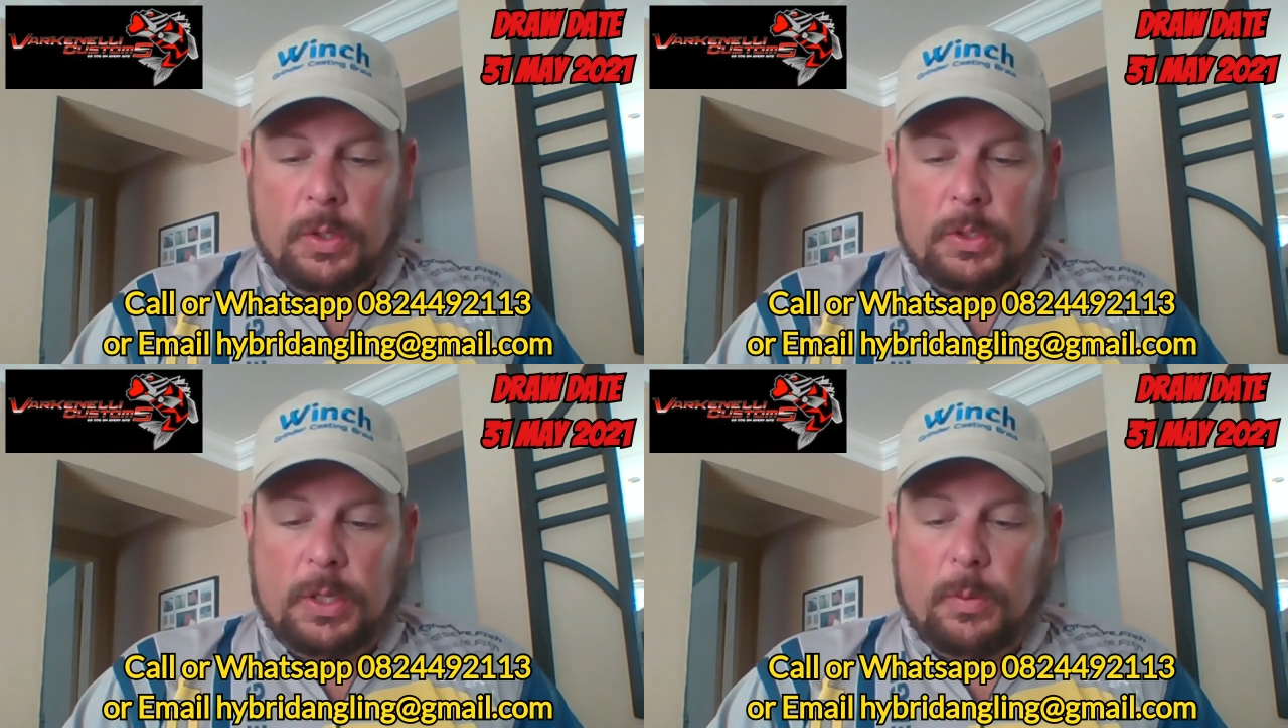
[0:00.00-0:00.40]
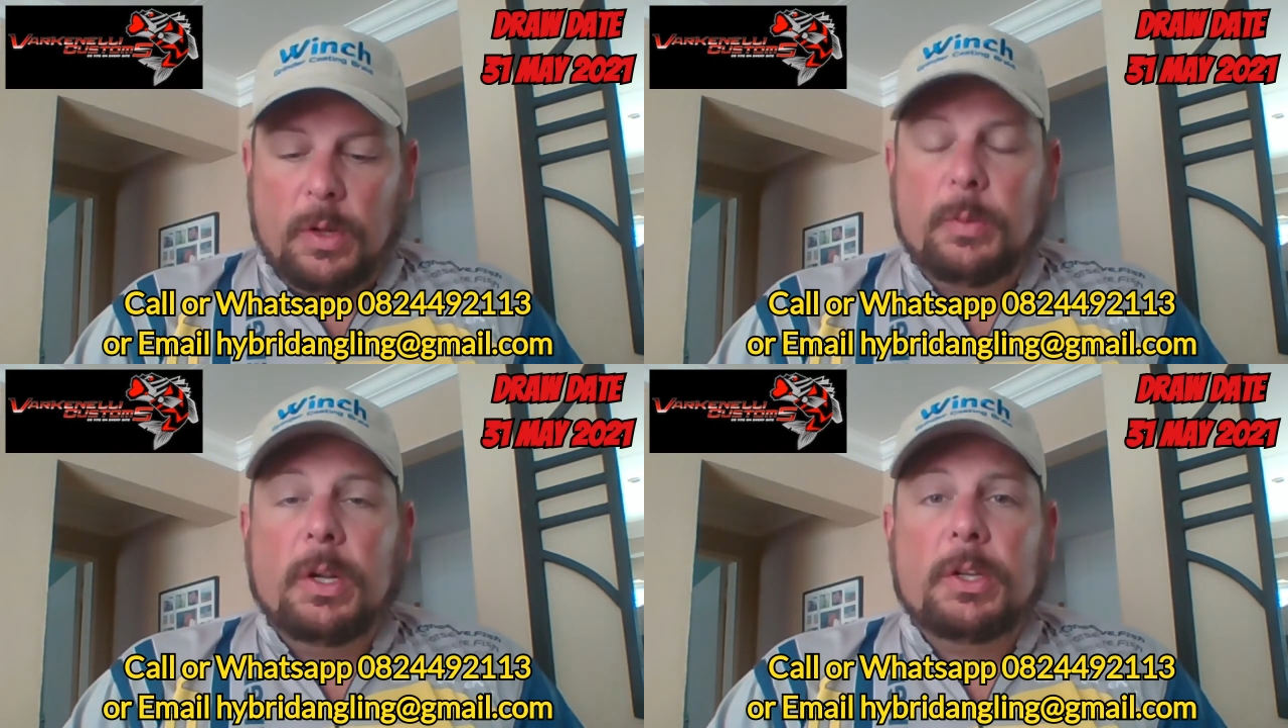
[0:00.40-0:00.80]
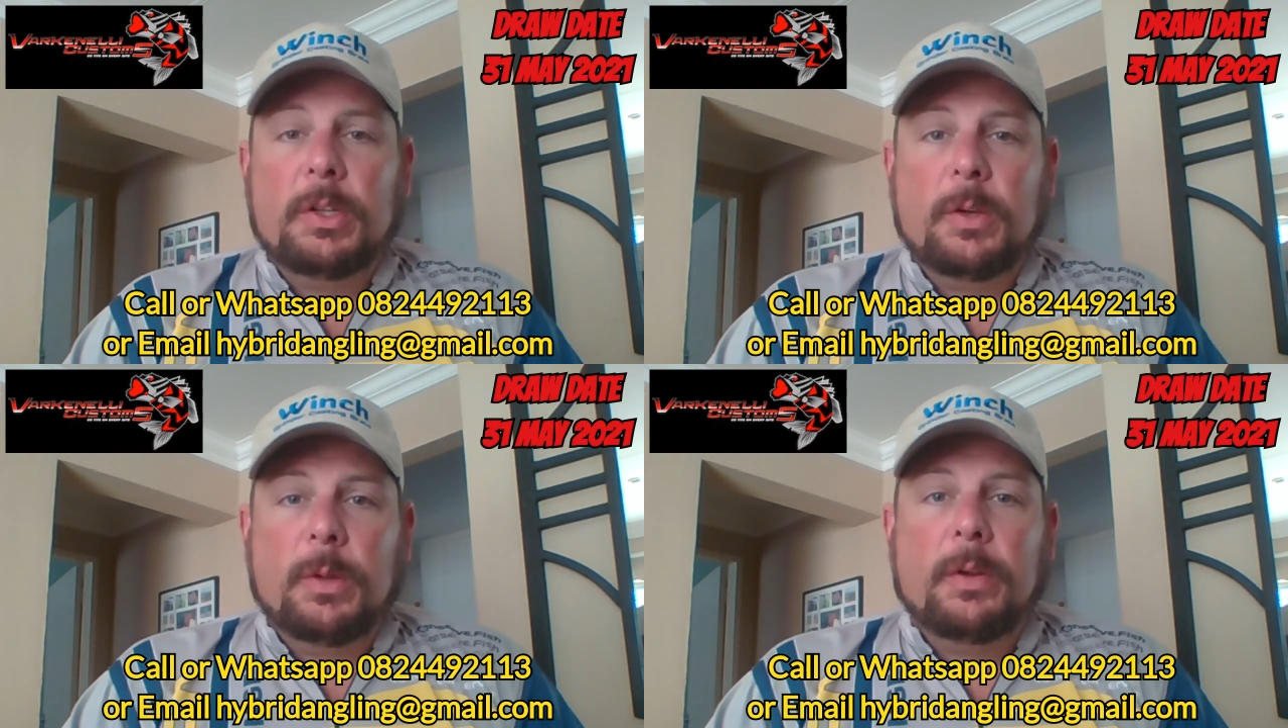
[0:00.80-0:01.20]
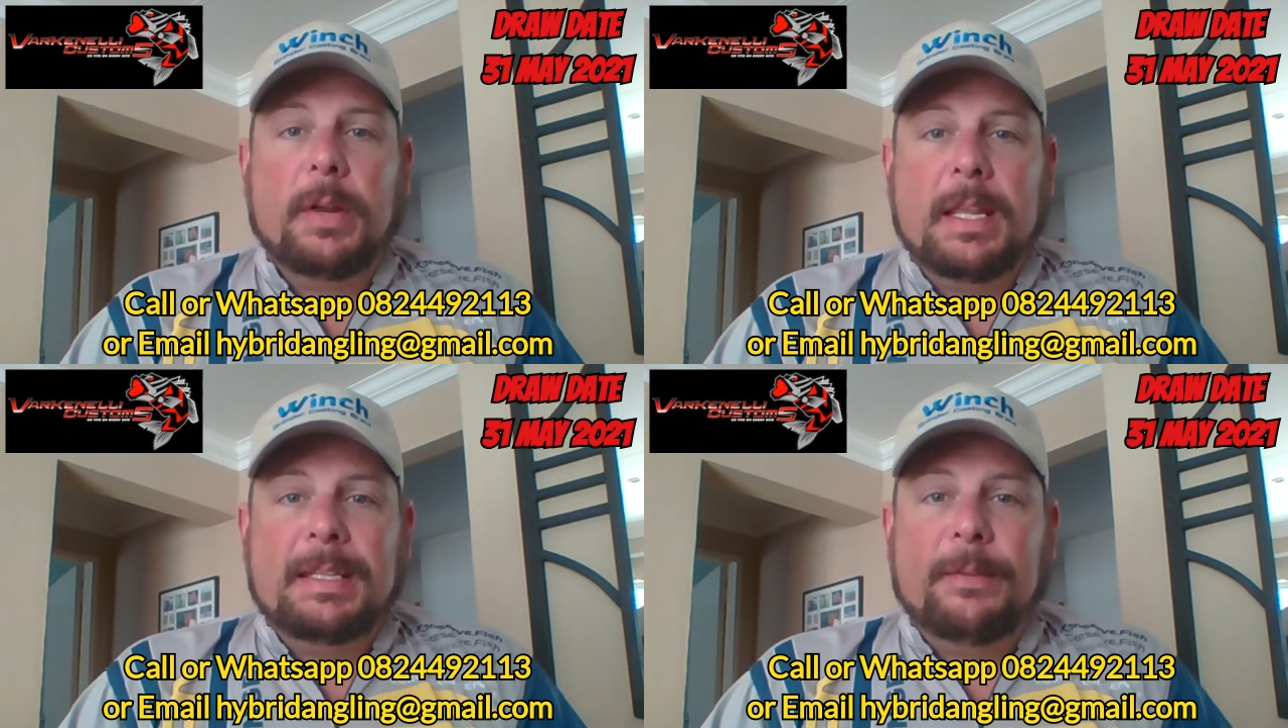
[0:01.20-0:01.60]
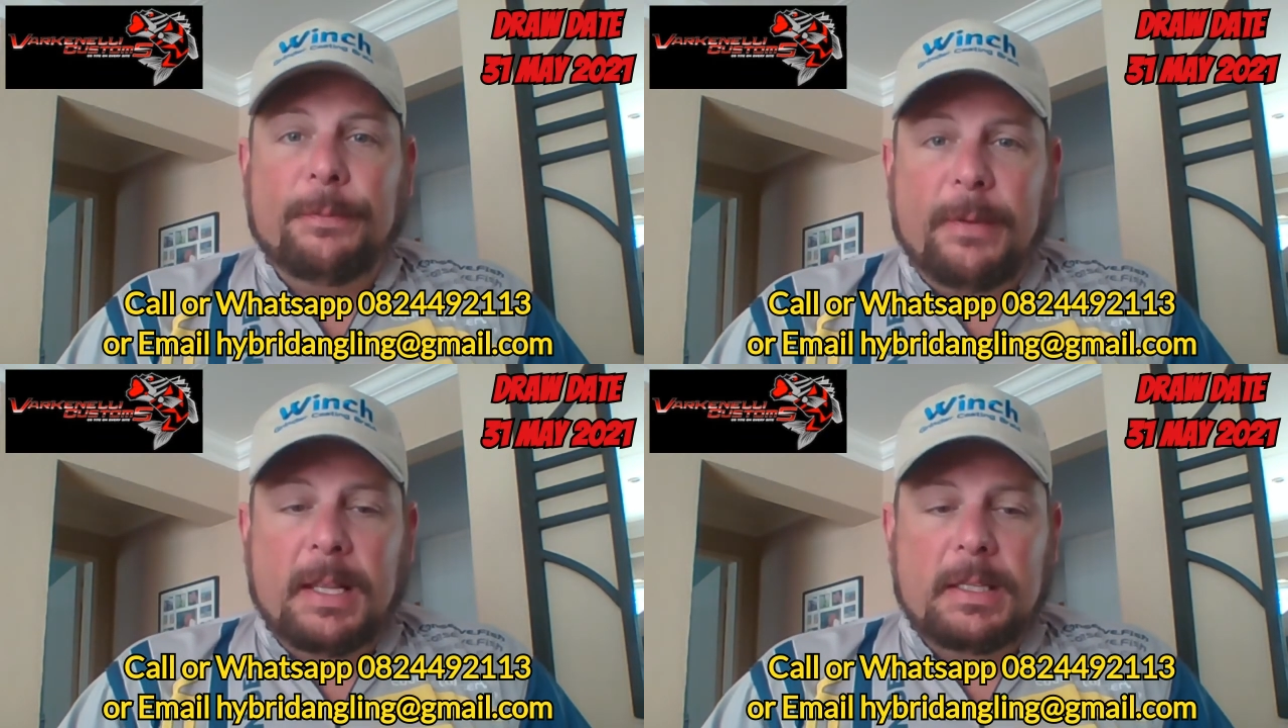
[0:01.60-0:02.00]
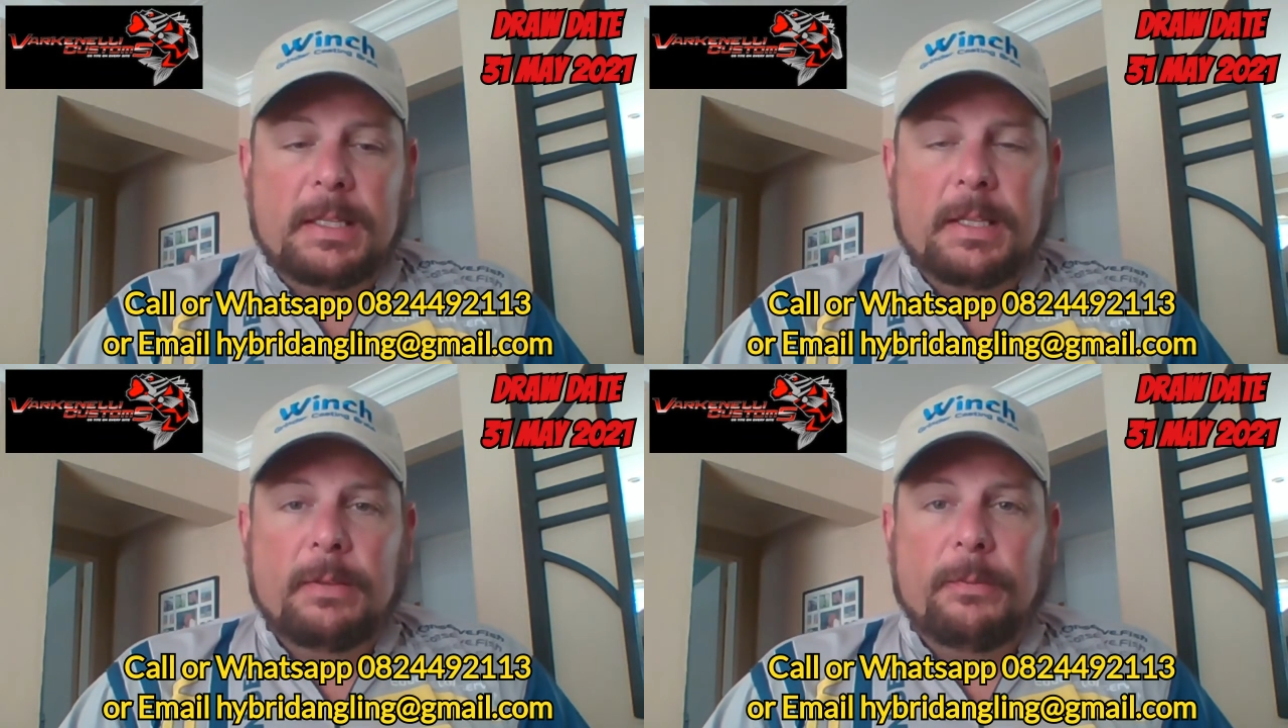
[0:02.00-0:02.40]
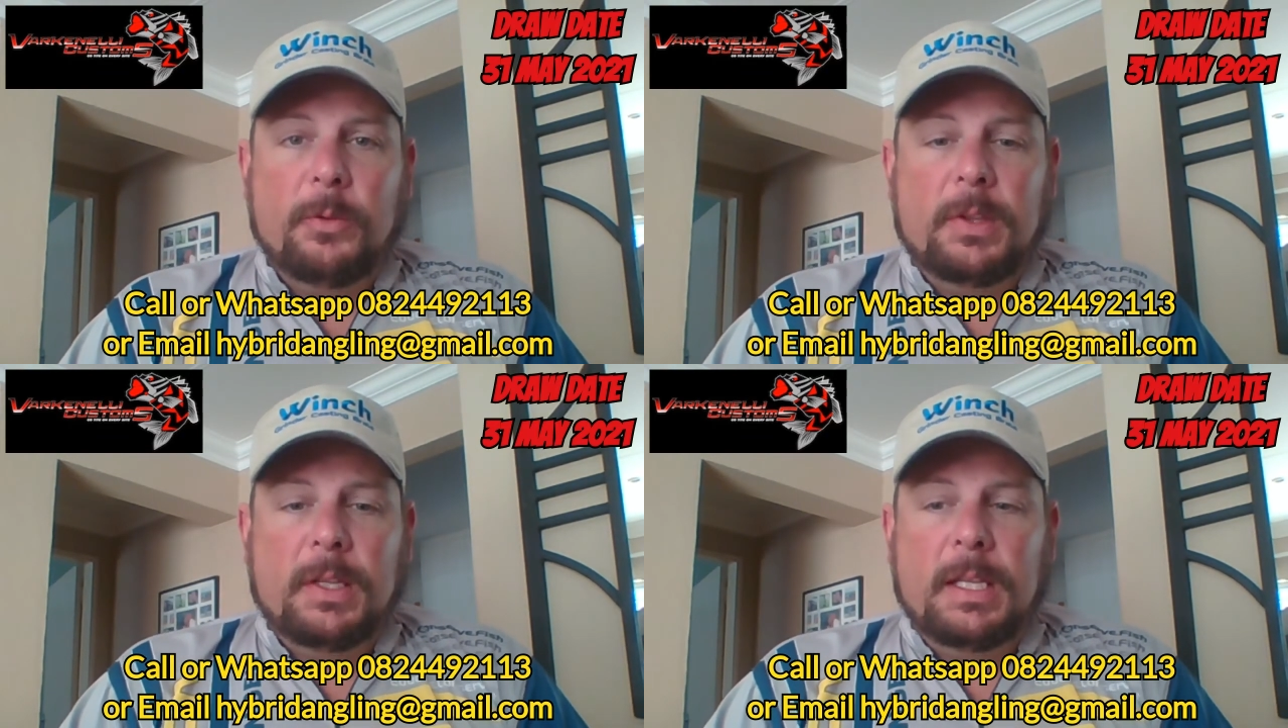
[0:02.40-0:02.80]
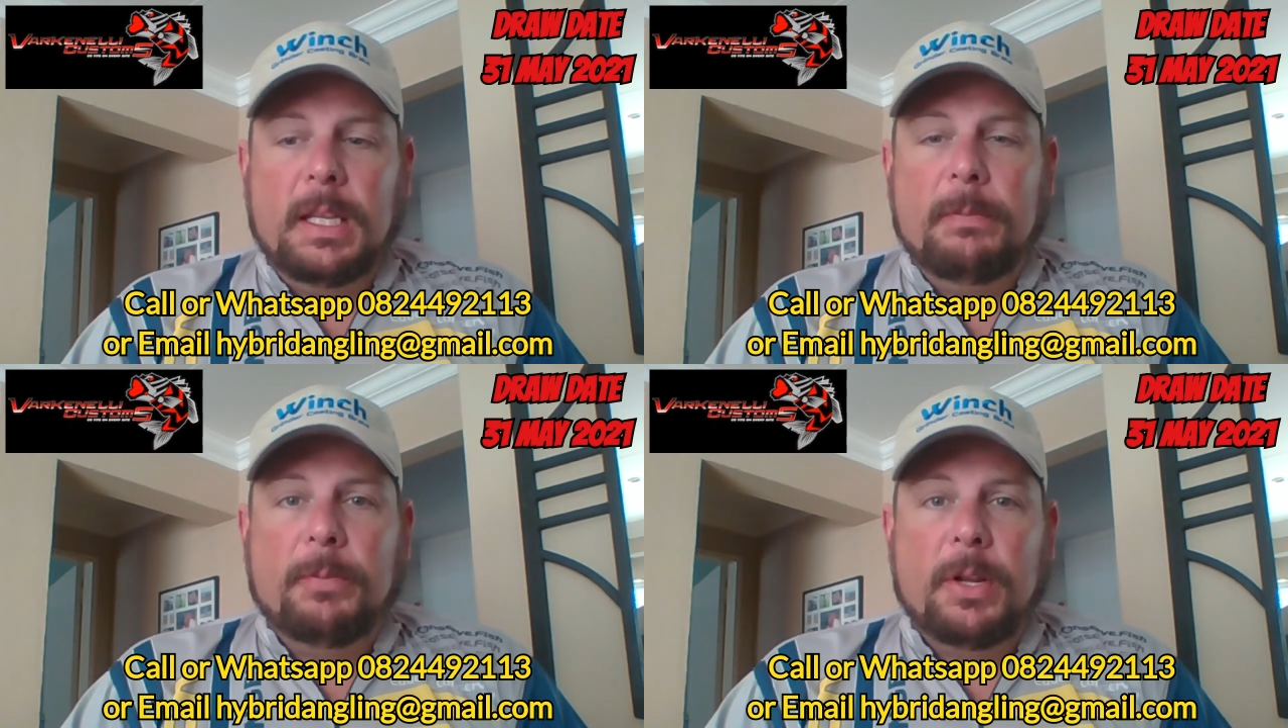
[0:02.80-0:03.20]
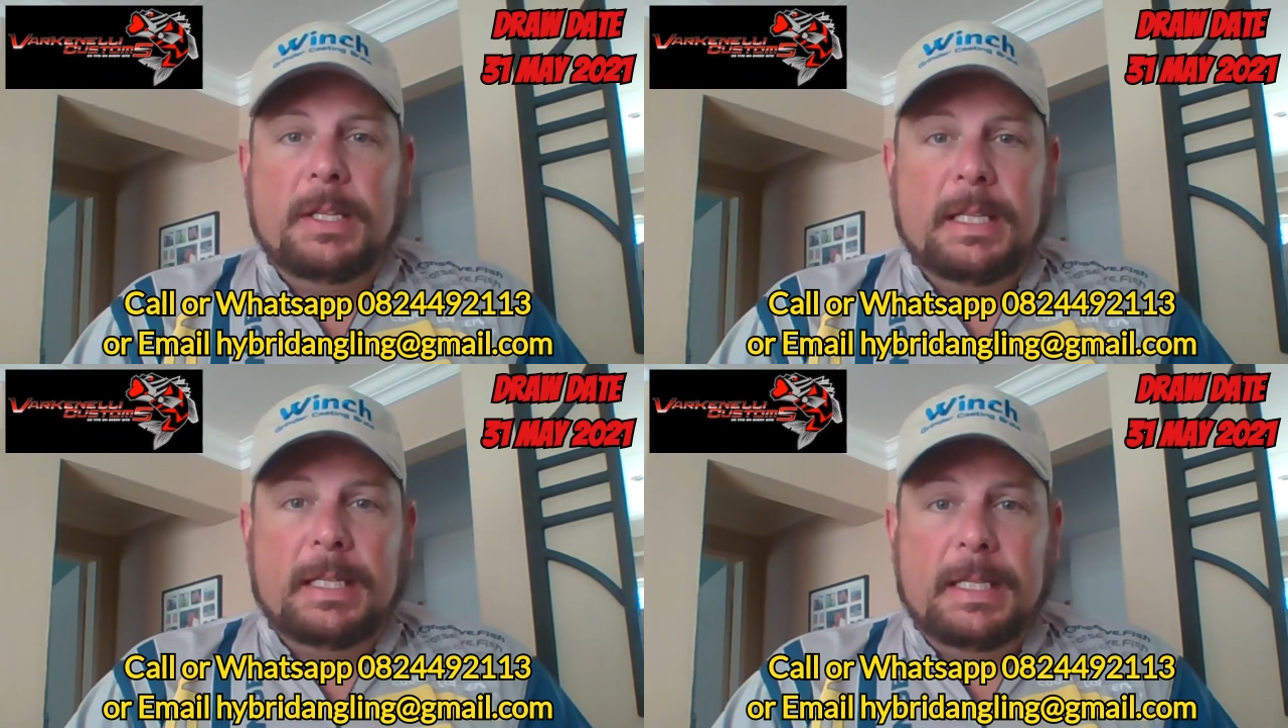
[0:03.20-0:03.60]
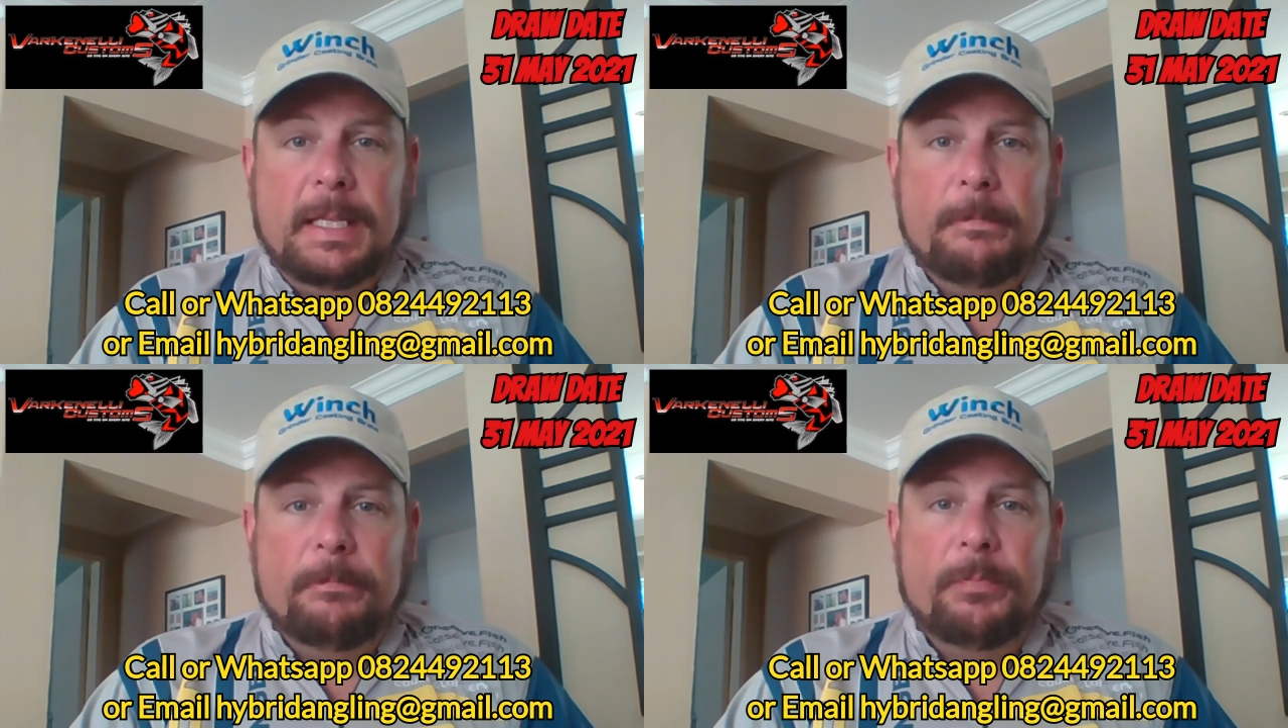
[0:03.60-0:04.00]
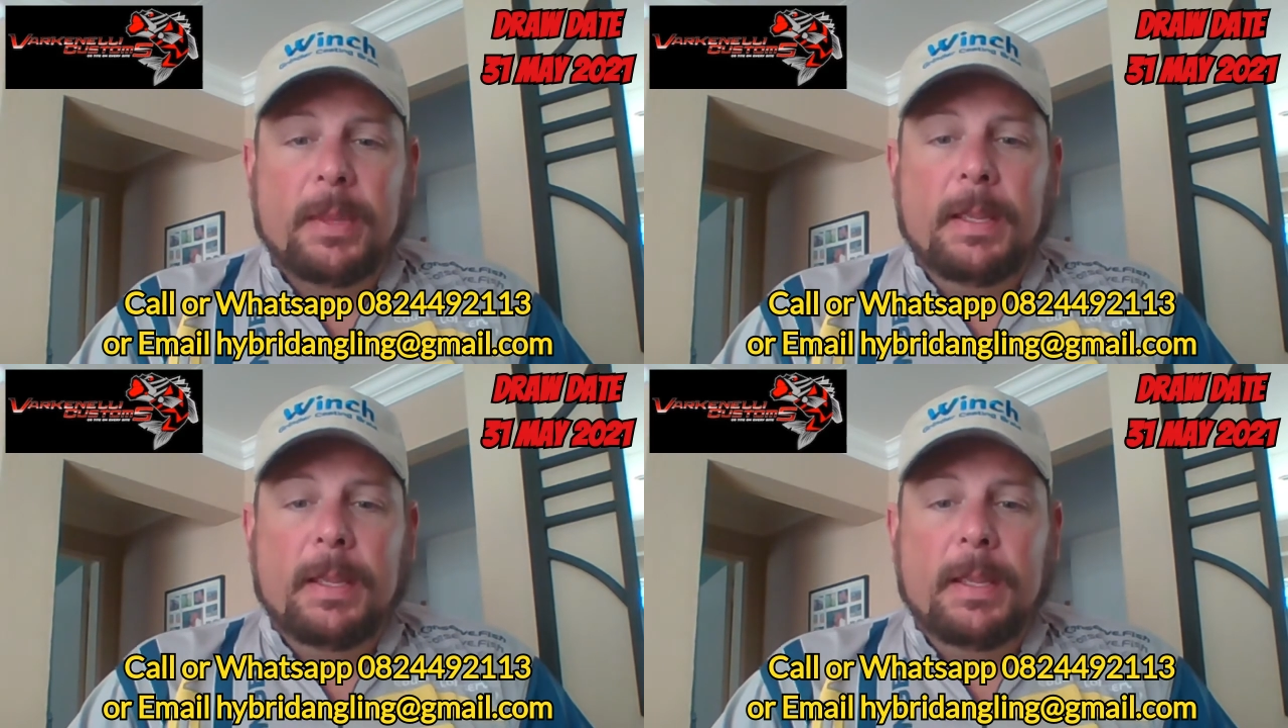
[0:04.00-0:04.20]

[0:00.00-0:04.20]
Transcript: So what we are doing, we are raising funds for the Protea team